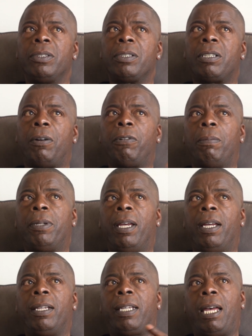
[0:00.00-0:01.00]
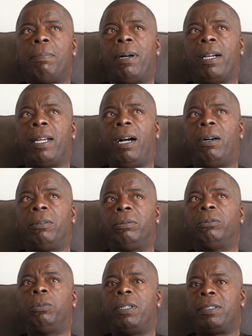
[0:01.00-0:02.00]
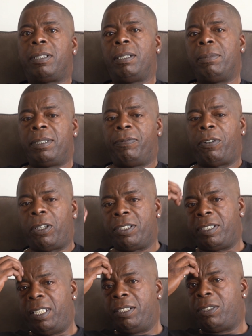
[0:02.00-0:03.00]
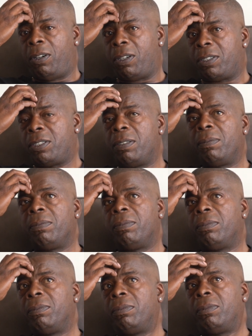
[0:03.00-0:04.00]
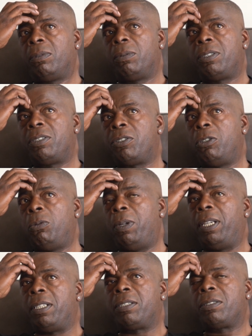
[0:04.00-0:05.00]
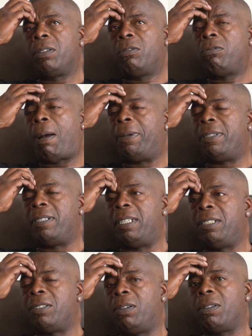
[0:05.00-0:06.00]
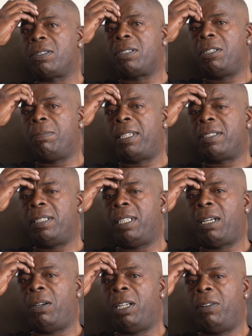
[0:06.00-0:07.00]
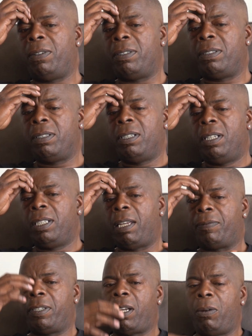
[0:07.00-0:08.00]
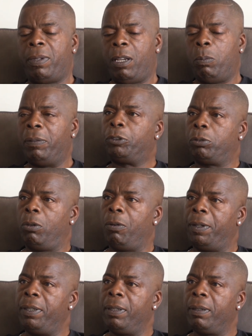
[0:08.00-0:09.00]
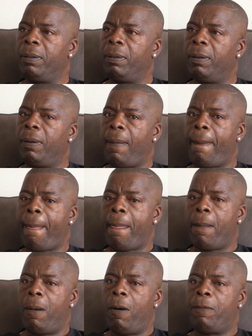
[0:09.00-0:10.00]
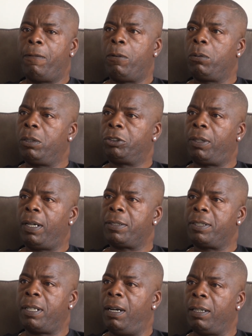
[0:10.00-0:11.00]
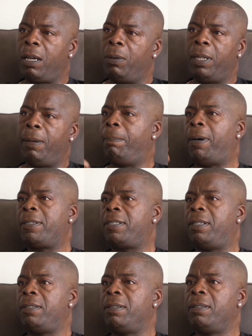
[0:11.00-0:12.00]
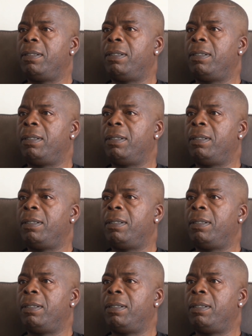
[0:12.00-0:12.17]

So from there, came back out, done the first detox, which is 2 weeks rapid detox. So you basically go there and you have to go there withdrawing off of all the drugs. You can't go there buzzing.